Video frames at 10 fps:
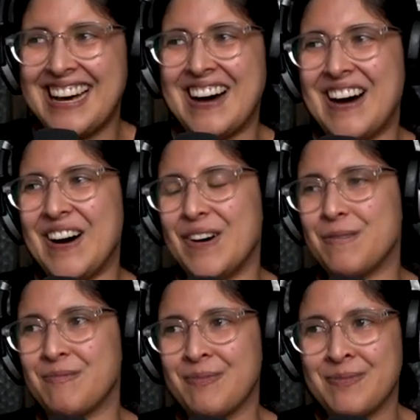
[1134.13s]

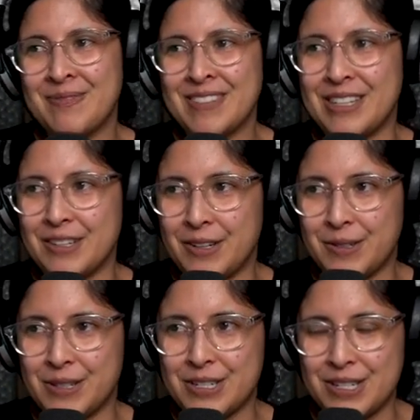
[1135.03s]
Um, you
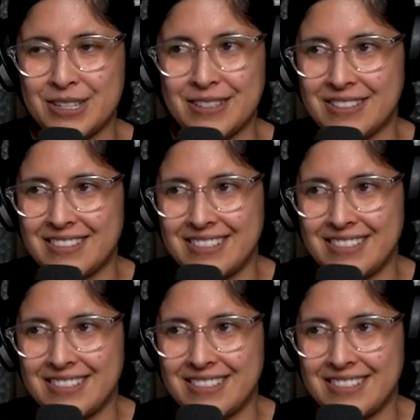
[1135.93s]
know, just